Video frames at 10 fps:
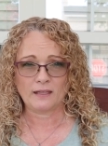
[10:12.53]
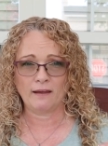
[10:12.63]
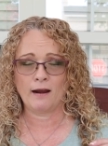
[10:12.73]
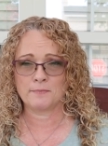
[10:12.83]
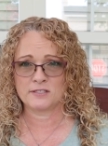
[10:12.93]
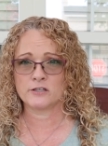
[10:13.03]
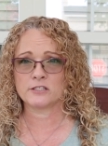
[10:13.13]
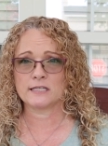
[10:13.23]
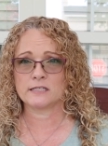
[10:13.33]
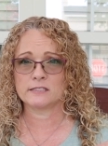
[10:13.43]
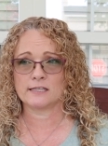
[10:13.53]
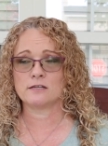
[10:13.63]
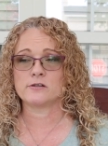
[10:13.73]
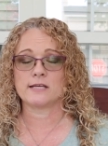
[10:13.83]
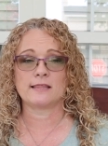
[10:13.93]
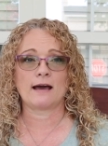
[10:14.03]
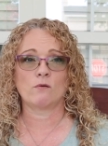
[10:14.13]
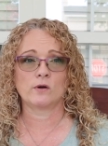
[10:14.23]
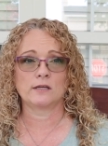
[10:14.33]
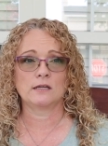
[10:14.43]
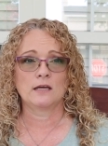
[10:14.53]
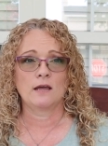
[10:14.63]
and I'm seriously considering that one.